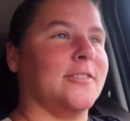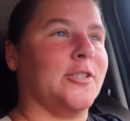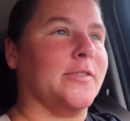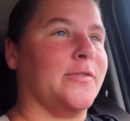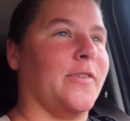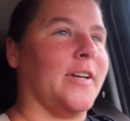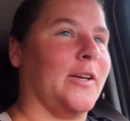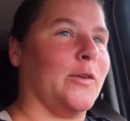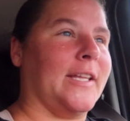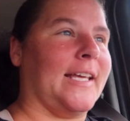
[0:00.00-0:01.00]
She was a funny
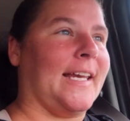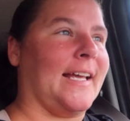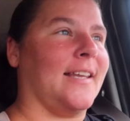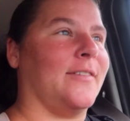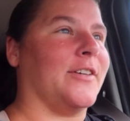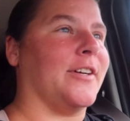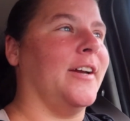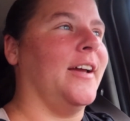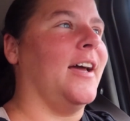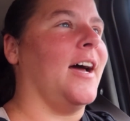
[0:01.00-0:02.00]
old lady. I loved her.
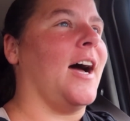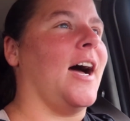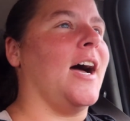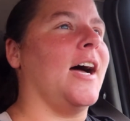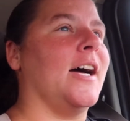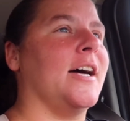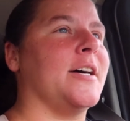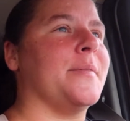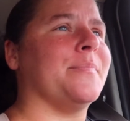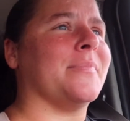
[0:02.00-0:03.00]

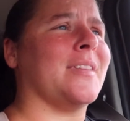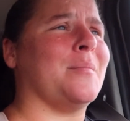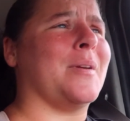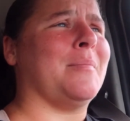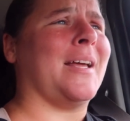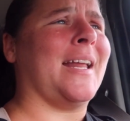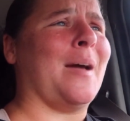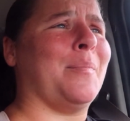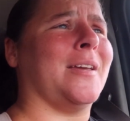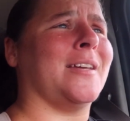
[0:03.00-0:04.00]
Um, but I'm not
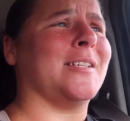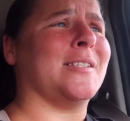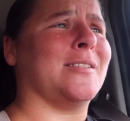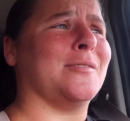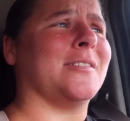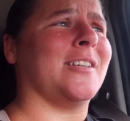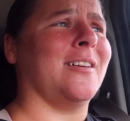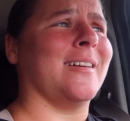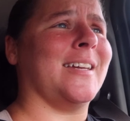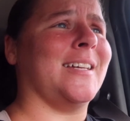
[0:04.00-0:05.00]
happy because there's a
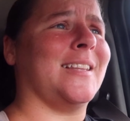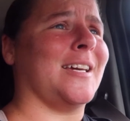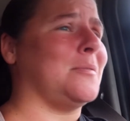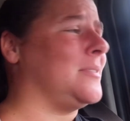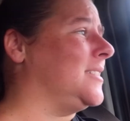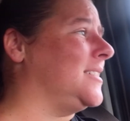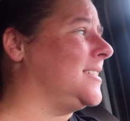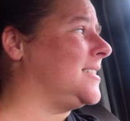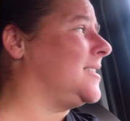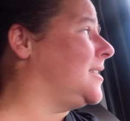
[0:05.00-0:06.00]
young kid that was
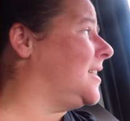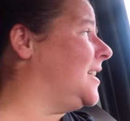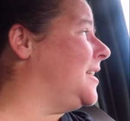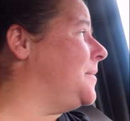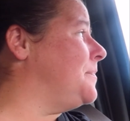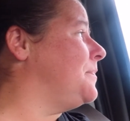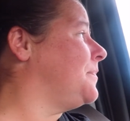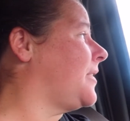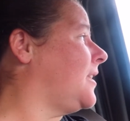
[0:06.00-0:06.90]
um,